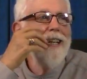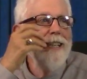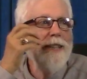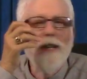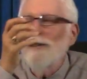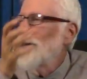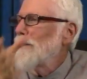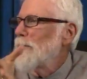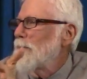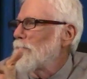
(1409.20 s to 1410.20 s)
you
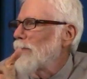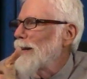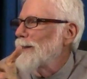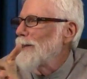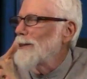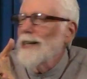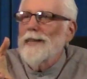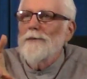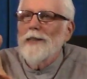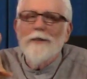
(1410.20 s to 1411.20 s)
couldn't plug your
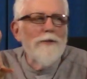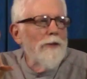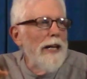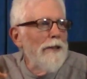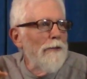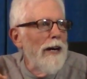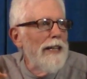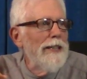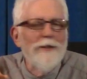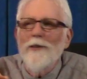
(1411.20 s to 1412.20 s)
electric train
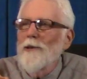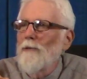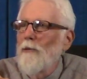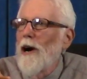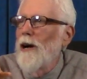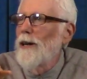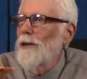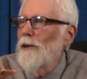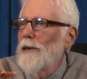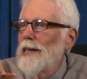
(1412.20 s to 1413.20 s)
right into the wall
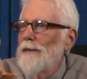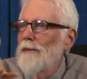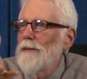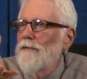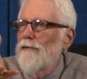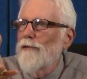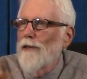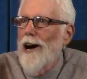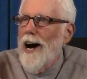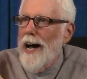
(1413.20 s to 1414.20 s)
or it would
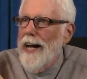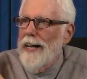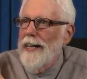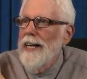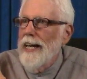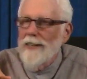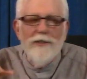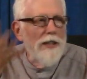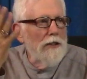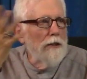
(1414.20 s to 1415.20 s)
fry and
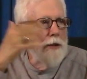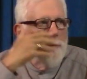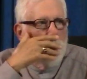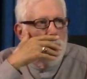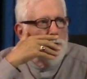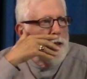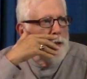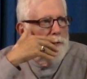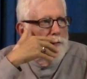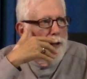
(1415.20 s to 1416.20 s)
set the Christmas tree
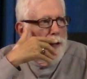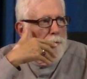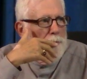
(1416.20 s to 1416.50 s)
on fire.